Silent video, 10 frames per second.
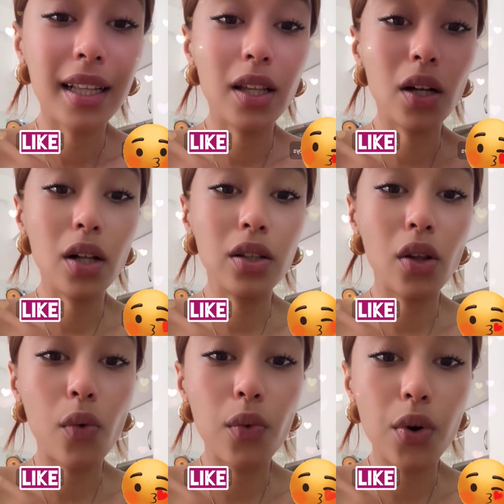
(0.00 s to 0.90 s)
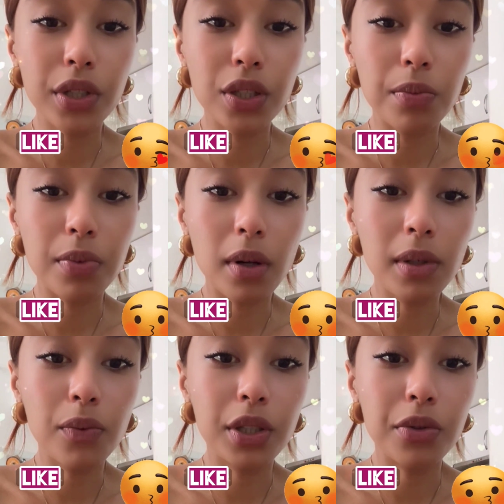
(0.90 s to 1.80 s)
Lol, no worries, no
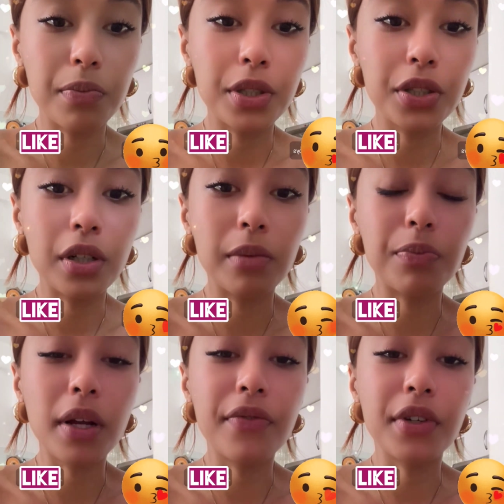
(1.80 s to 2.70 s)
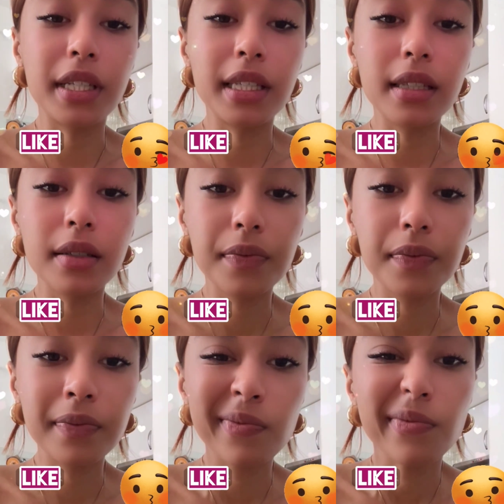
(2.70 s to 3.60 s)
problem with your personal preference.
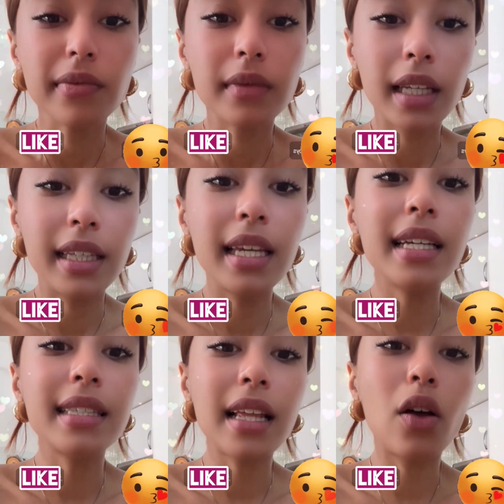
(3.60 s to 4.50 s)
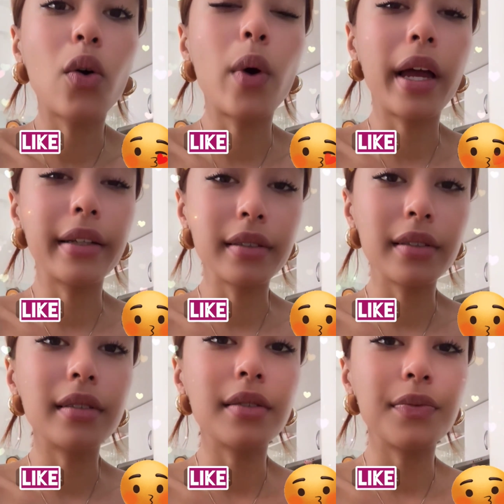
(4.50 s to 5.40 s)
Yes,
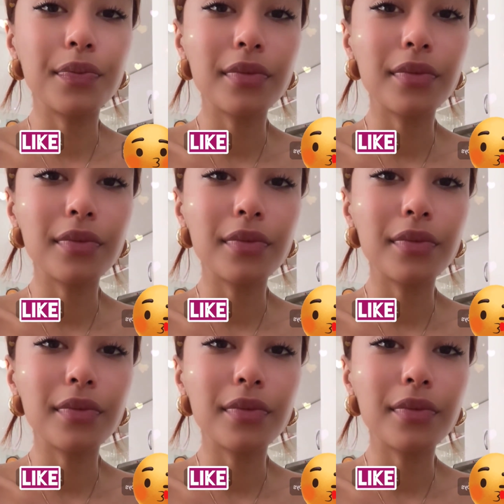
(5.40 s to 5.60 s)
eloquent.